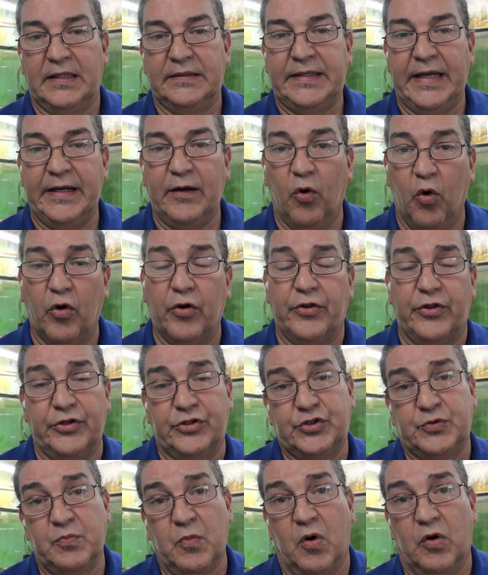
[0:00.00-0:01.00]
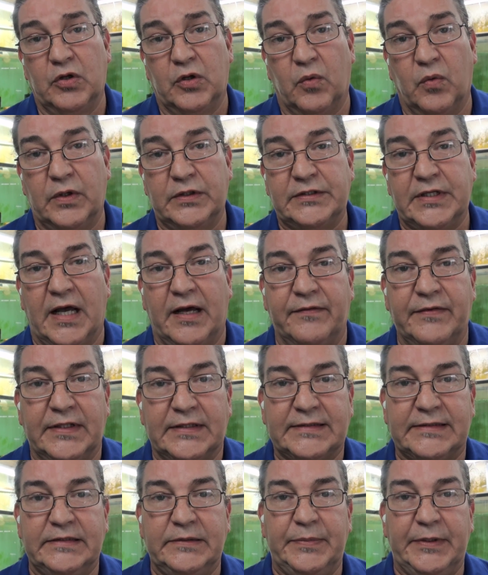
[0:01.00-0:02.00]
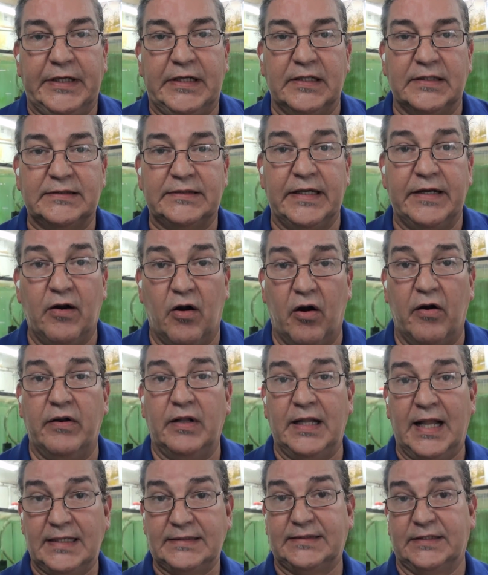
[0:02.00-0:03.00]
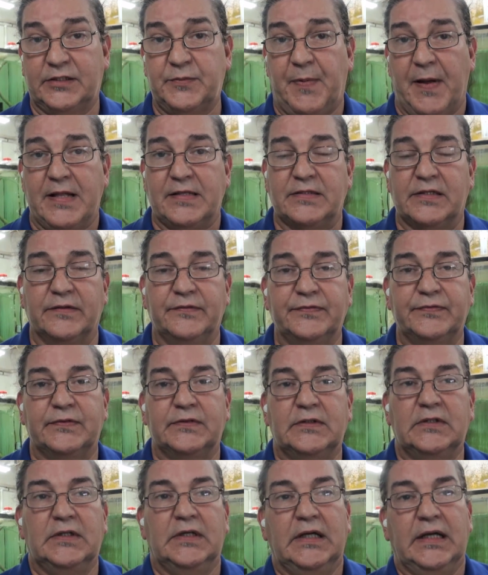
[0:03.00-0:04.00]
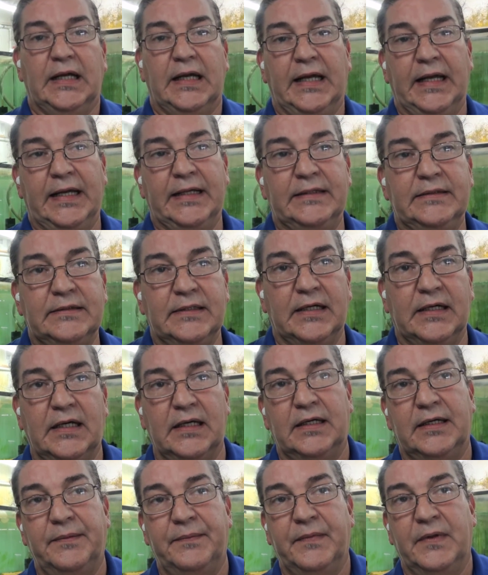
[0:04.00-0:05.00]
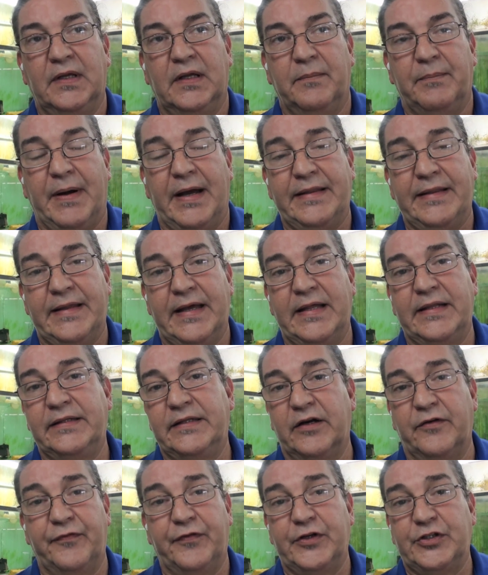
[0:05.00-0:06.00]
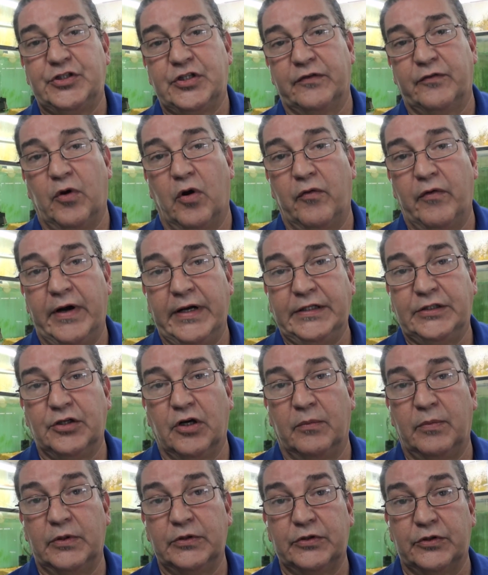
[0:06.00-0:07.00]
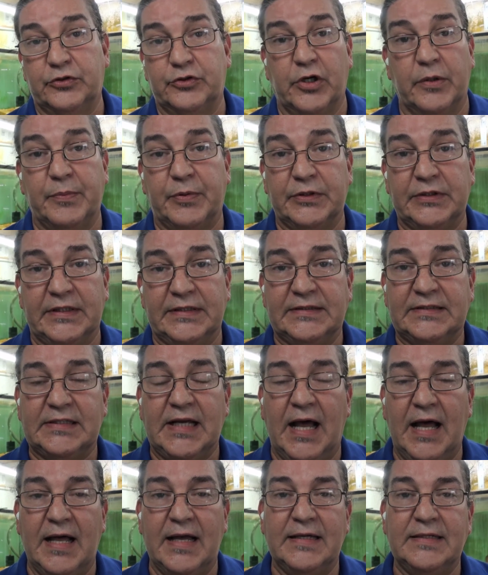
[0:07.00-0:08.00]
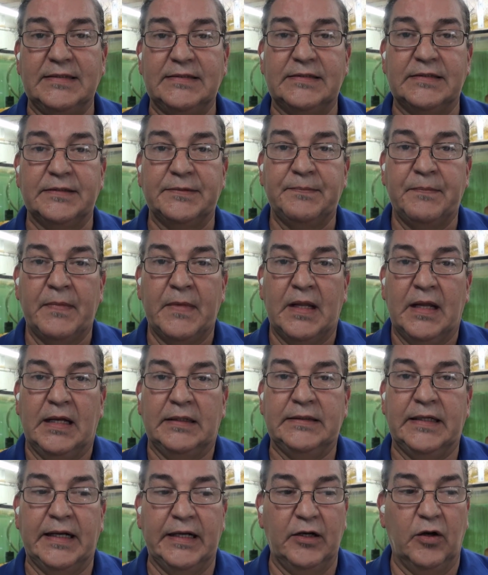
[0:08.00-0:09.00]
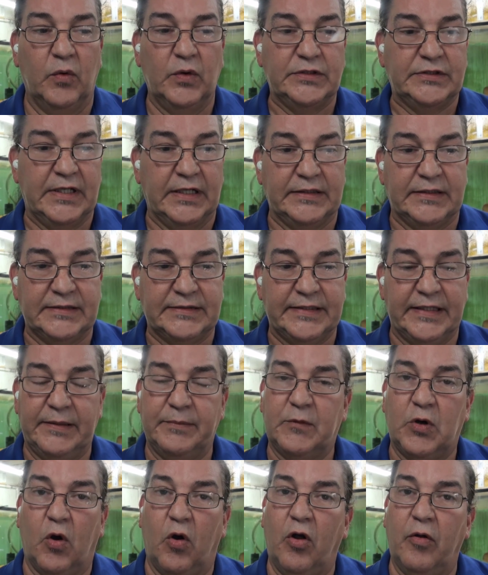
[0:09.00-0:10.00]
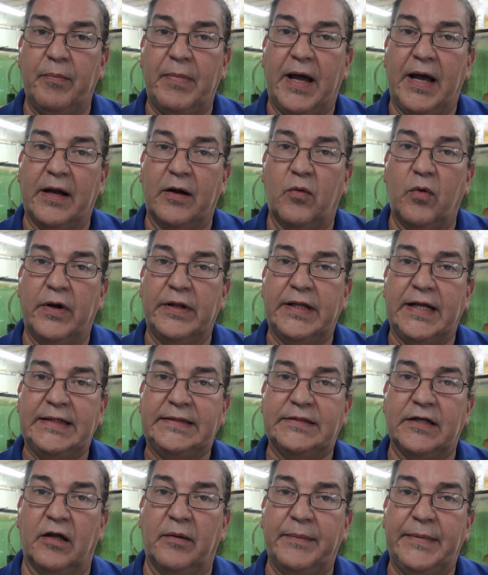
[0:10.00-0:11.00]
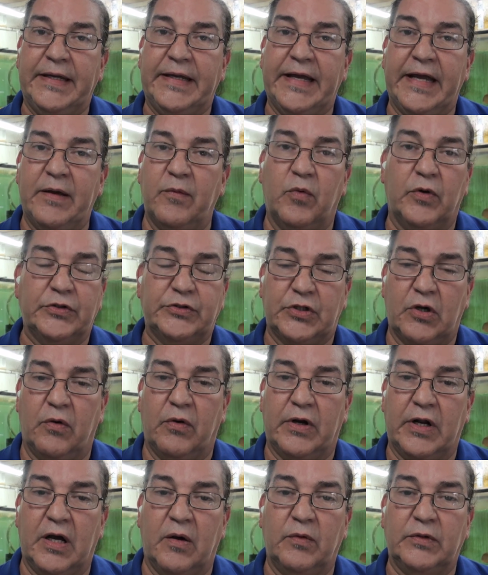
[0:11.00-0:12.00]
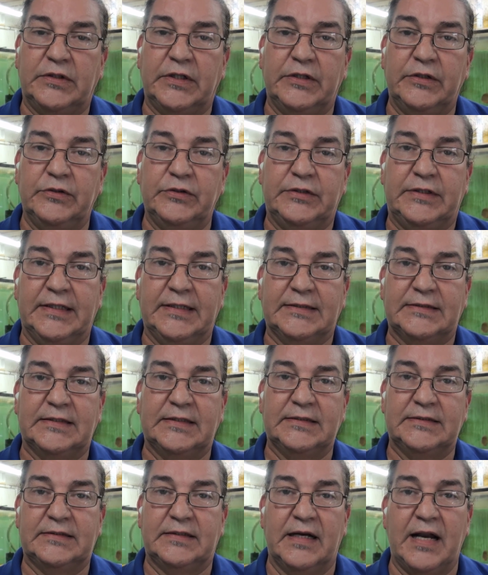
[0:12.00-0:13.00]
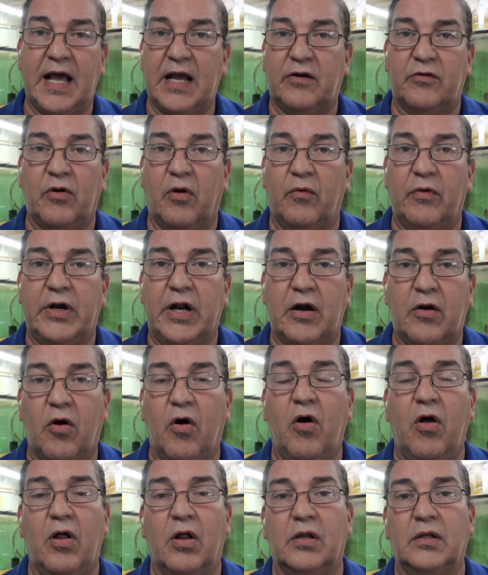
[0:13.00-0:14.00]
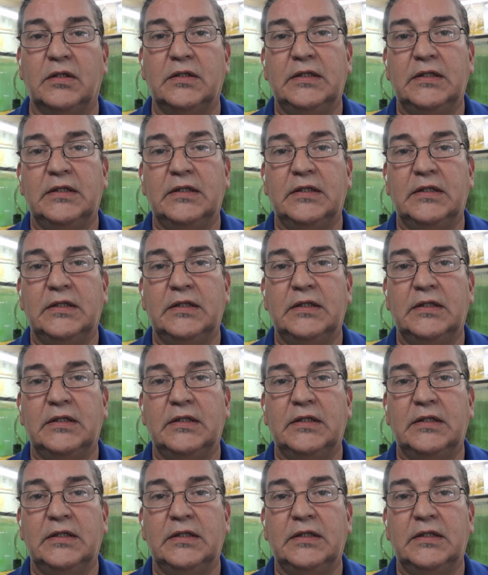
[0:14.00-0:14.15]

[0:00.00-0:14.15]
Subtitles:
They order the smaller ones, obviously, because they are less expensive. And by then, their fish have already doubled or tripled in size. And then I always get the same call back where they tell me, "Gabe, what's going on with the new discus? They're not growing at all."